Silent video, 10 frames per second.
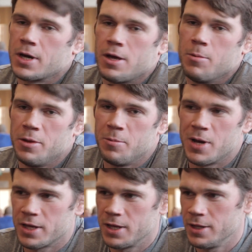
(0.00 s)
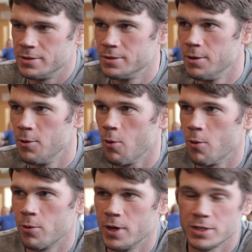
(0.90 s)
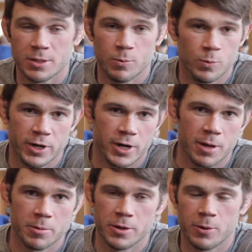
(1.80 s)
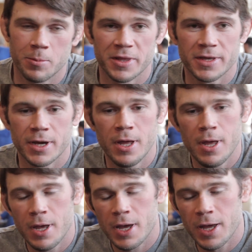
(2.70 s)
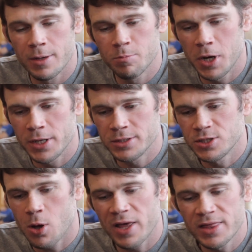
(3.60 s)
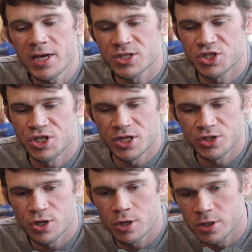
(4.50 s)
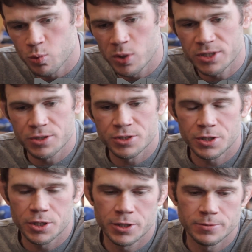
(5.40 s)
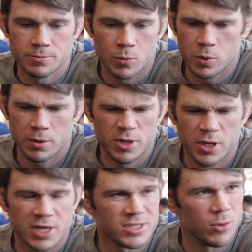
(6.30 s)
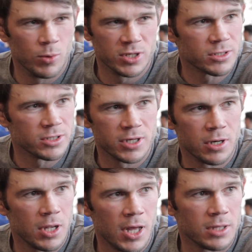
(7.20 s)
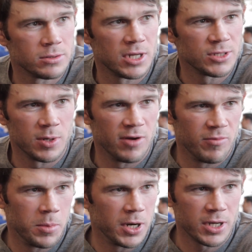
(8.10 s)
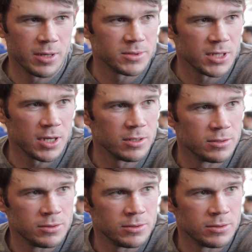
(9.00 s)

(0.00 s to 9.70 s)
elbow in the back of the head, or something weird happened. Don't worry about that. But so I think his chin's good, his whiskers are good. You guys say whiskers here a lot. That's what everybody kept saying.